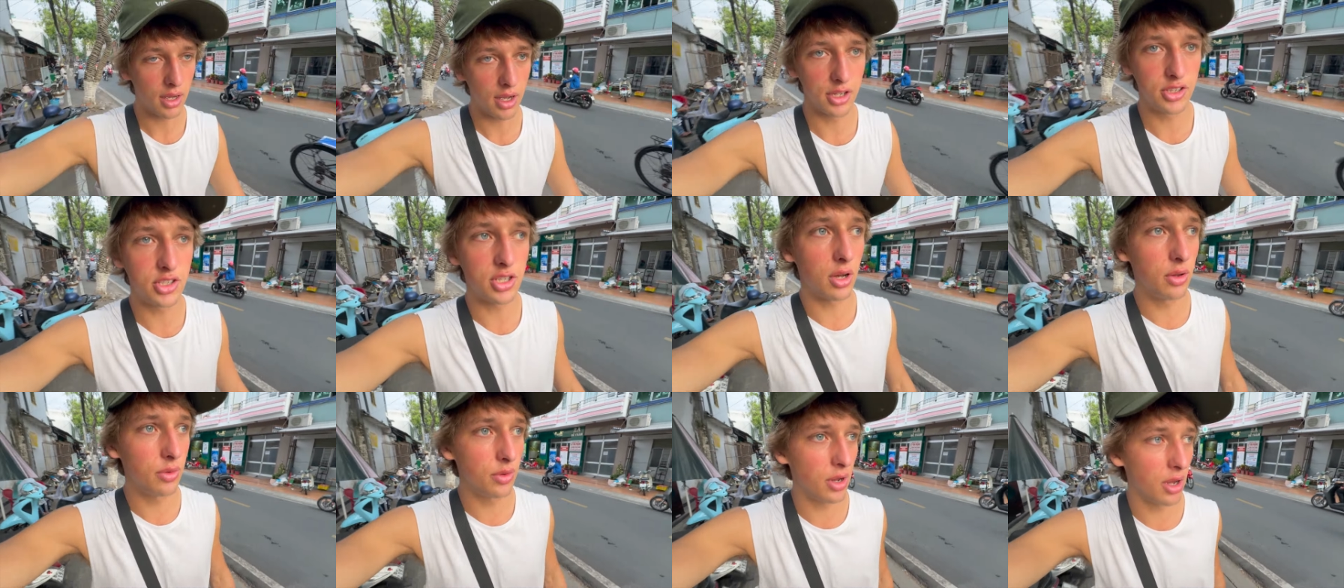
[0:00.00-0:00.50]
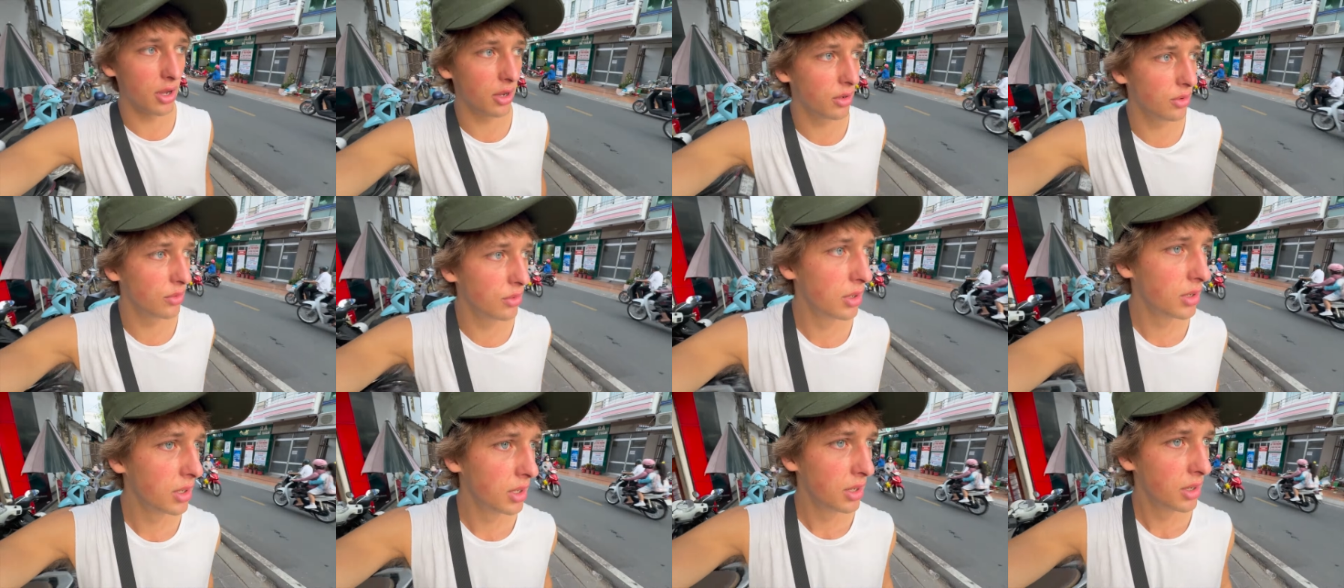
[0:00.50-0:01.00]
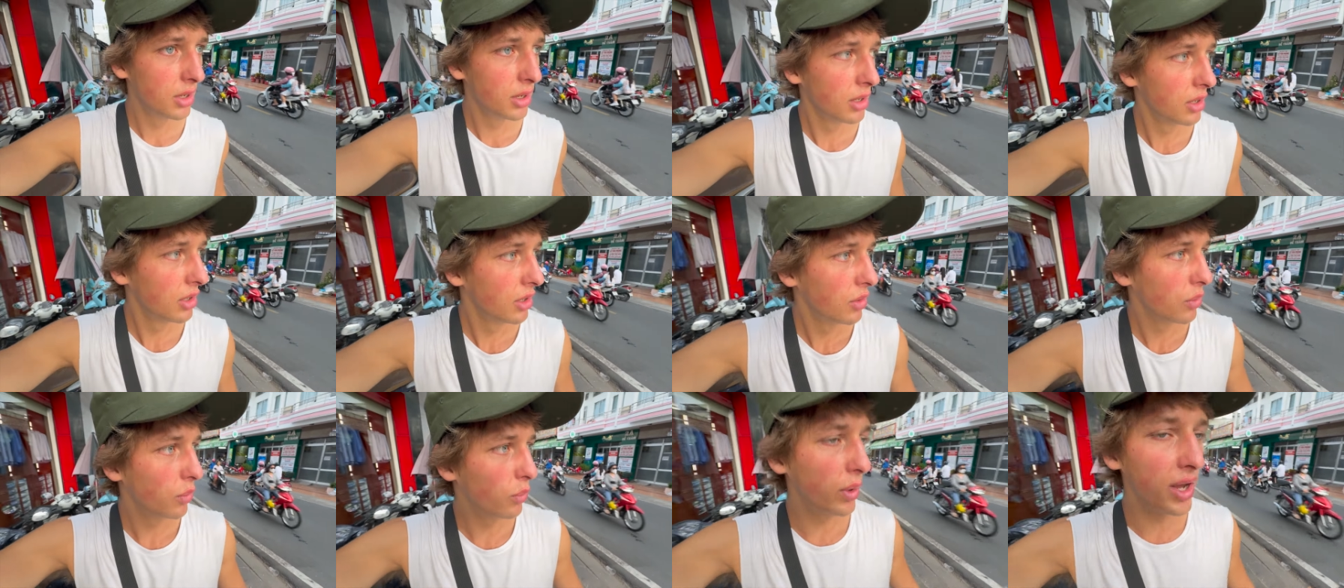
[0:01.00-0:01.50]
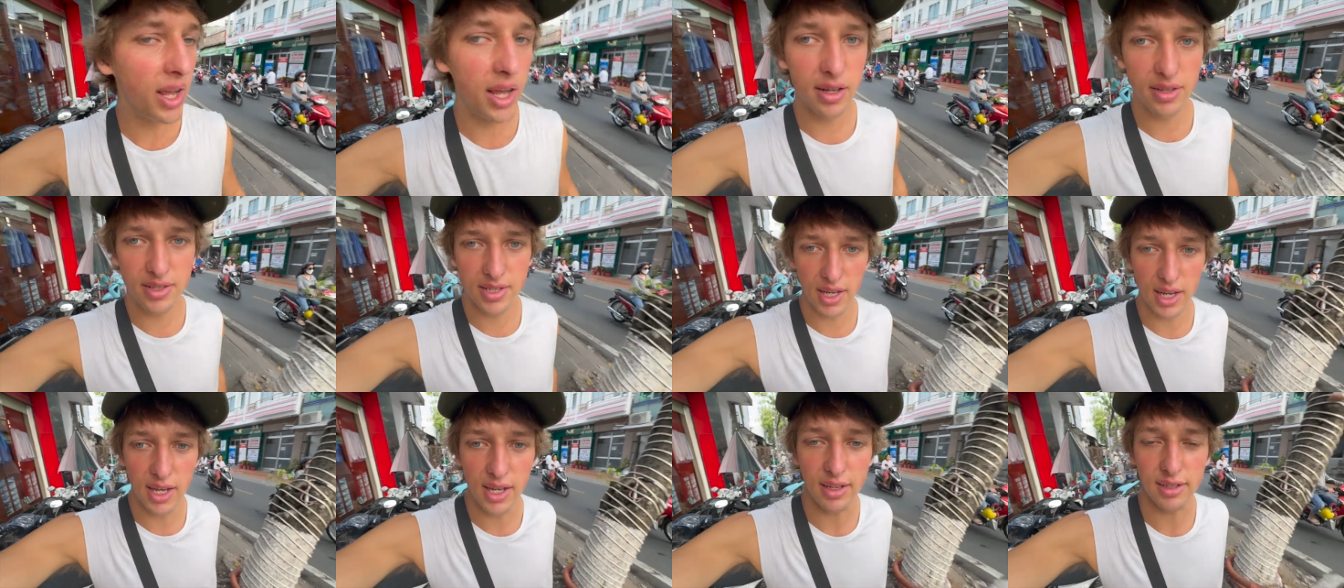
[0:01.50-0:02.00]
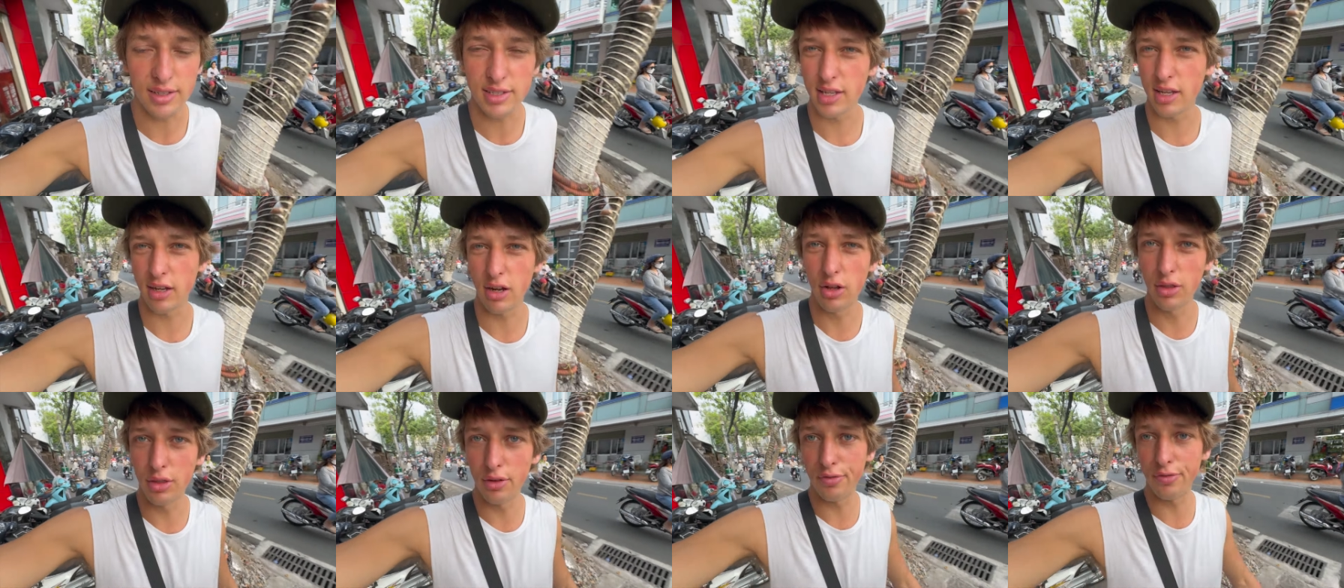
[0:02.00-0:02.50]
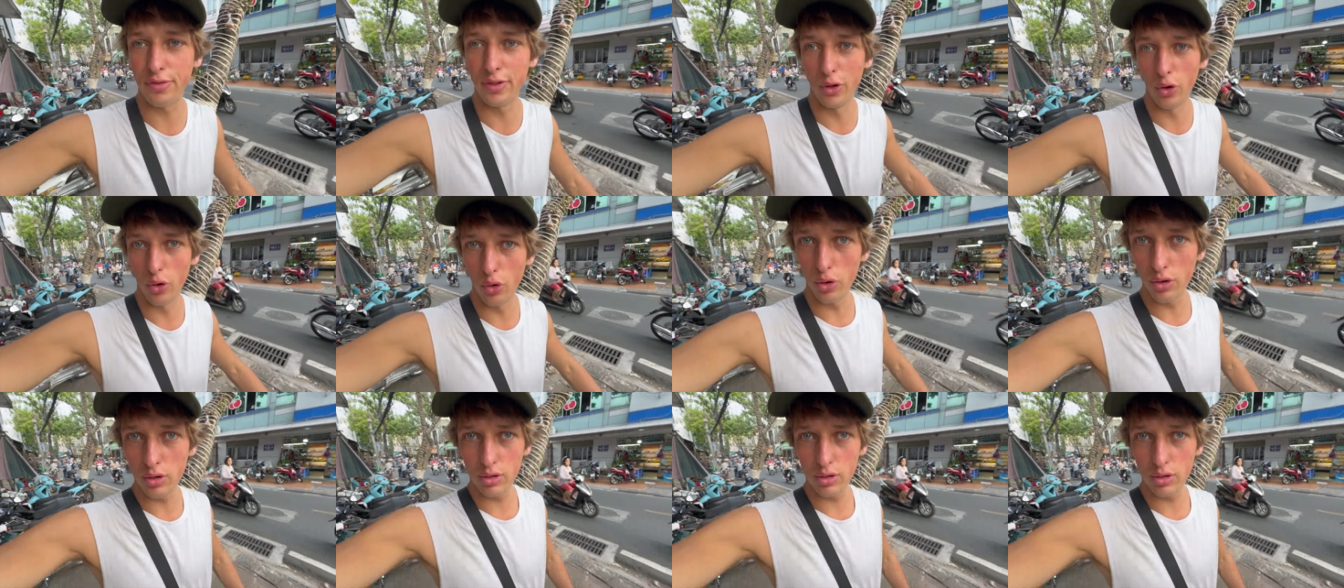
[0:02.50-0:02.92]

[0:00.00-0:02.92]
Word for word: I don't know where to eat, like on the floor.